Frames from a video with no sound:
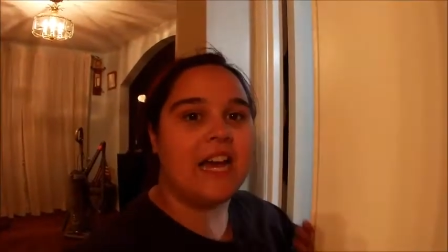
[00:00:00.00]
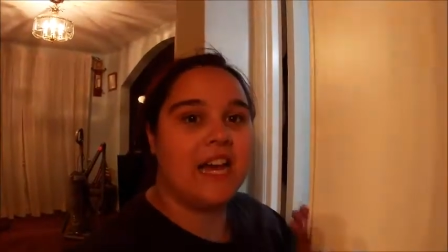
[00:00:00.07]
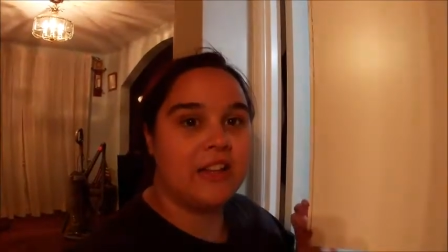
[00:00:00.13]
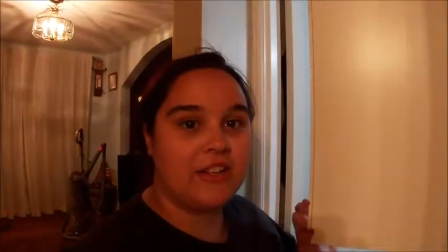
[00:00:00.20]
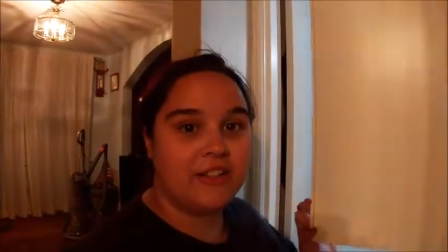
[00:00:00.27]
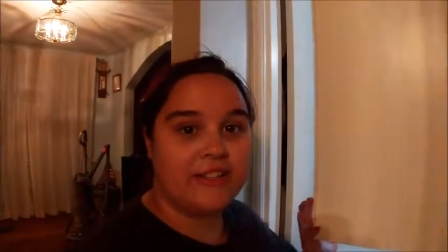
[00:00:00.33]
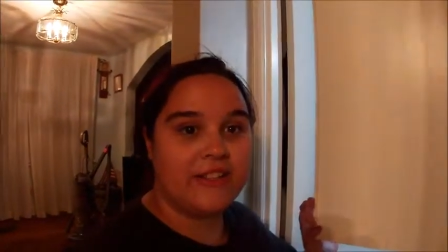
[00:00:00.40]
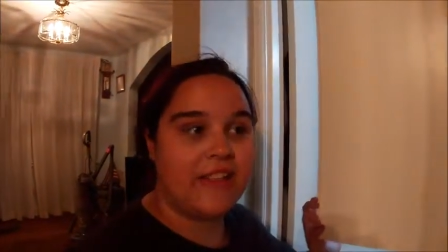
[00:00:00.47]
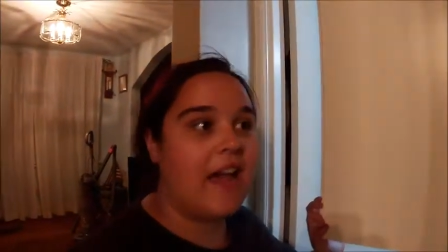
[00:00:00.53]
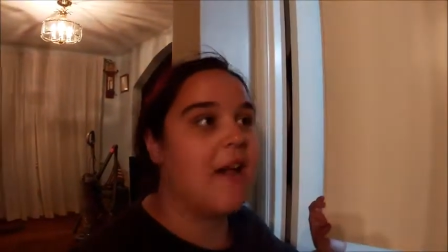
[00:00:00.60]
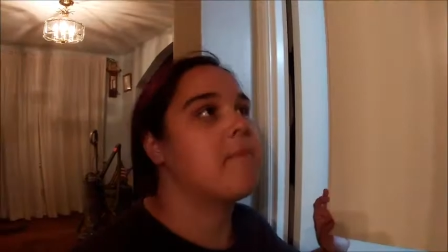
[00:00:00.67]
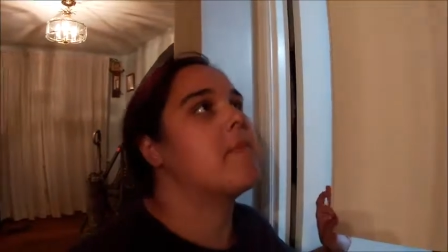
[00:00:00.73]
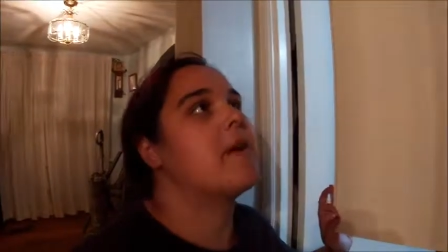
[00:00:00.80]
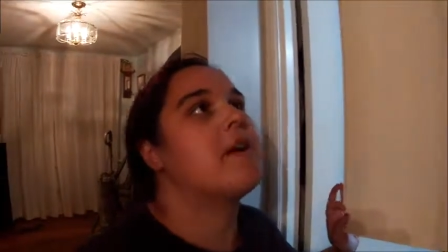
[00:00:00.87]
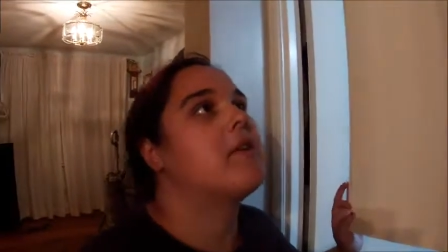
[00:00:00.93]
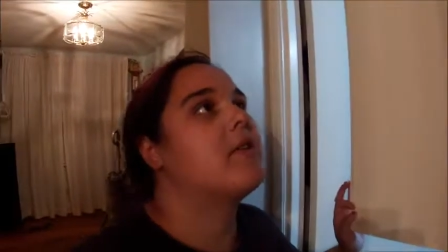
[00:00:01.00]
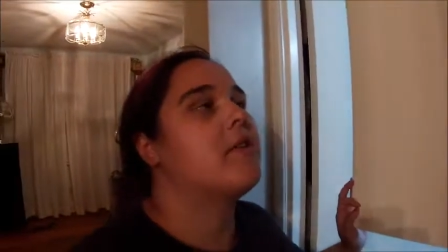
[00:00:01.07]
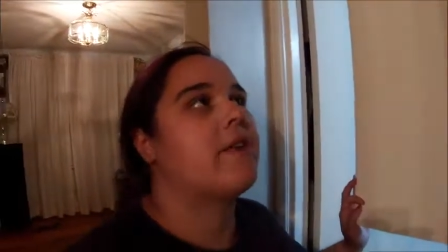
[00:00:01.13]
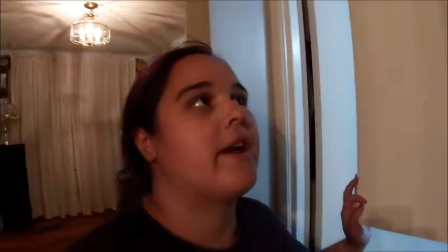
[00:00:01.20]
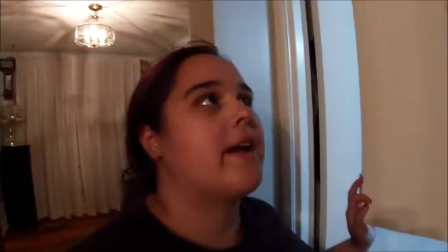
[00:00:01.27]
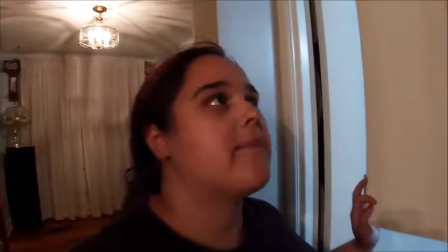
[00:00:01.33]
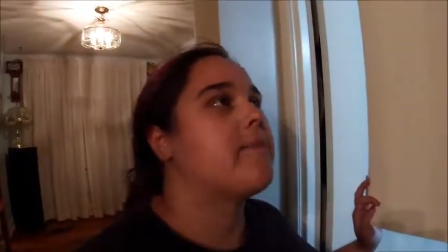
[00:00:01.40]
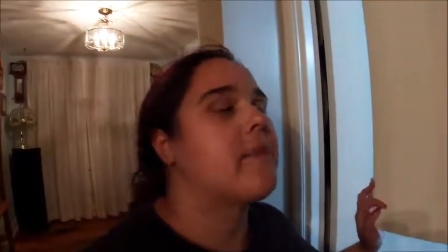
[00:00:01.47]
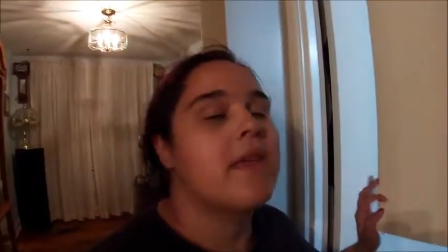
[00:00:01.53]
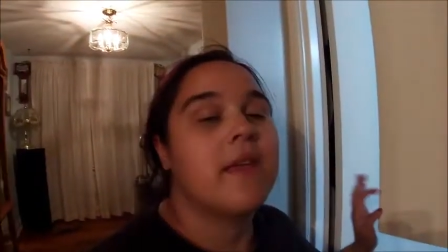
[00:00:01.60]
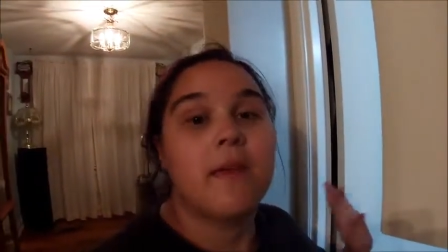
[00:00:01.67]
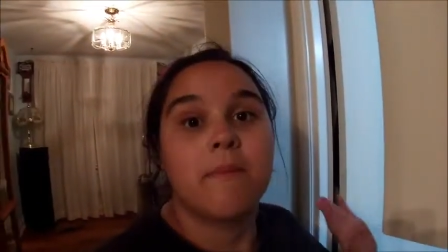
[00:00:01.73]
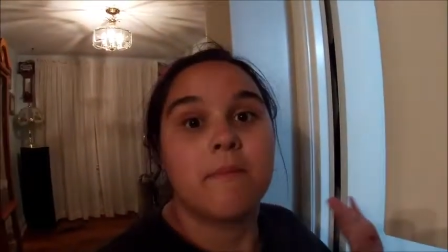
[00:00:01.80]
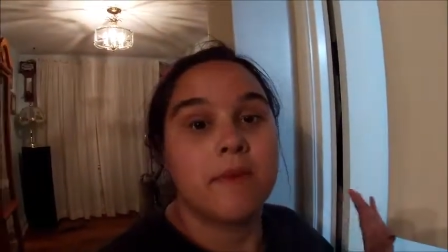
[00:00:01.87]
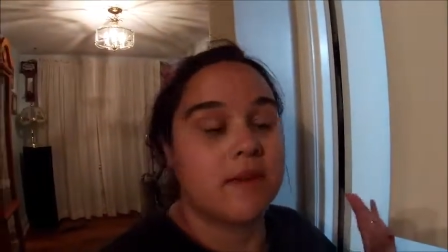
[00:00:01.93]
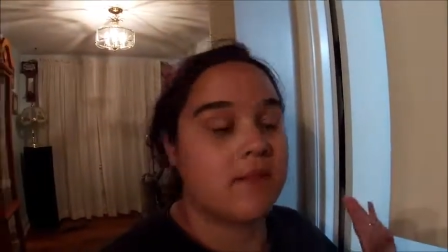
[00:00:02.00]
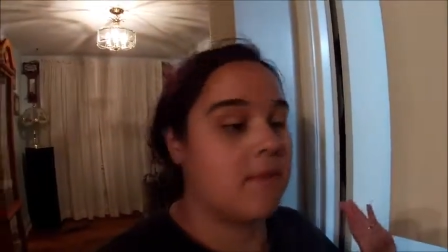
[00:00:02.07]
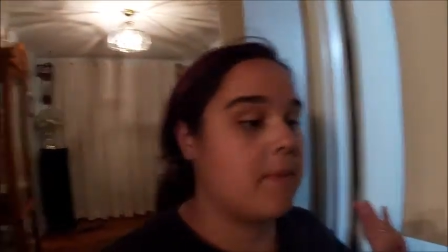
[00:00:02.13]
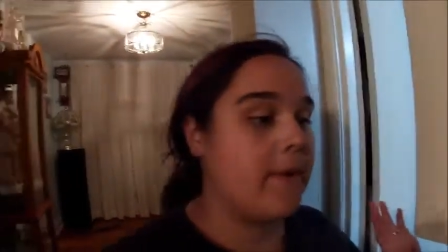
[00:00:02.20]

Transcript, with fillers: other than that, but okay, beyond the